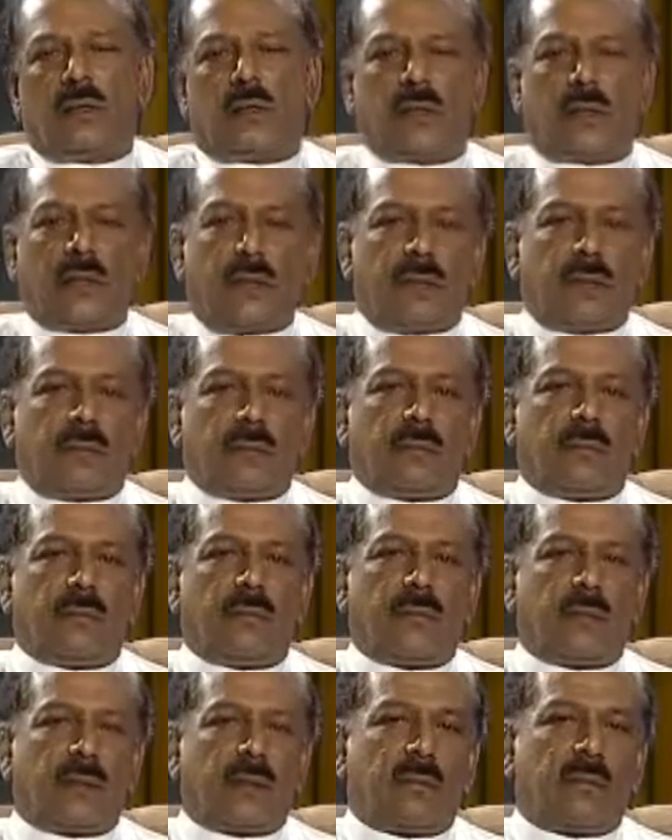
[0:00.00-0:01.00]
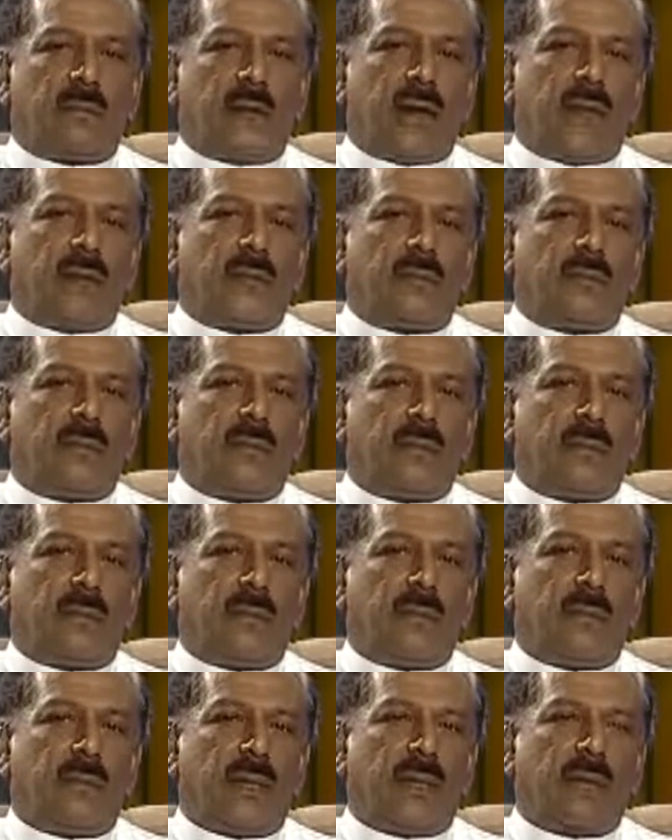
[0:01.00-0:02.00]
get better management
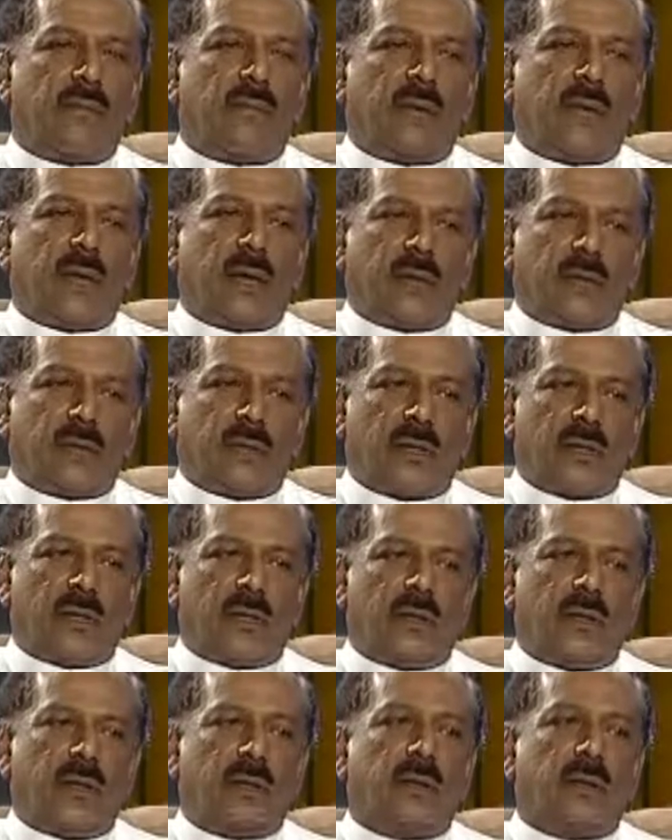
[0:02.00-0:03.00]
and better financial